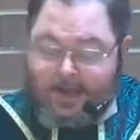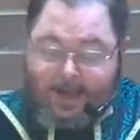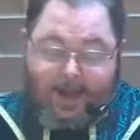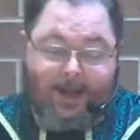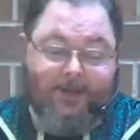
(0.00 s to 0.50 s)

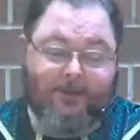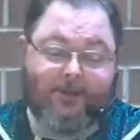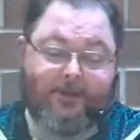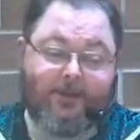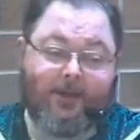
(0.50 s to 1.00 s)
and
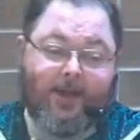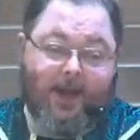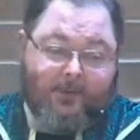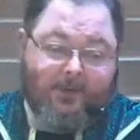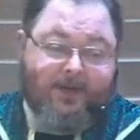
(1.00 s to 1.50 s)

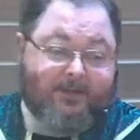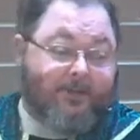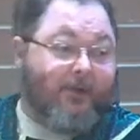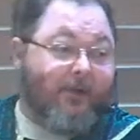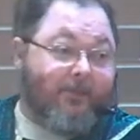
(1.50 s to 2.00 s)
I read
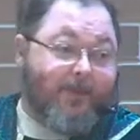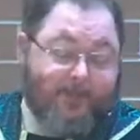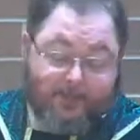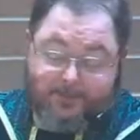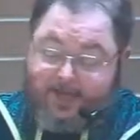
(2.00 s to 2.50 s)
some other
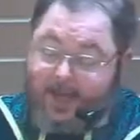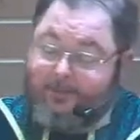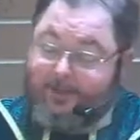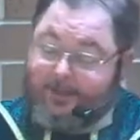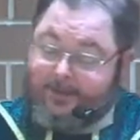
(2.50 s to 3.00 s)
people's
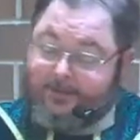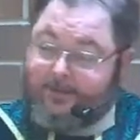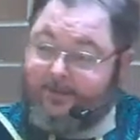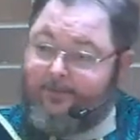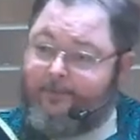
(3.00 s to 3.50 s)

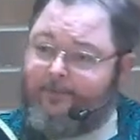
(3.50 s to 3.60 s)
homilies.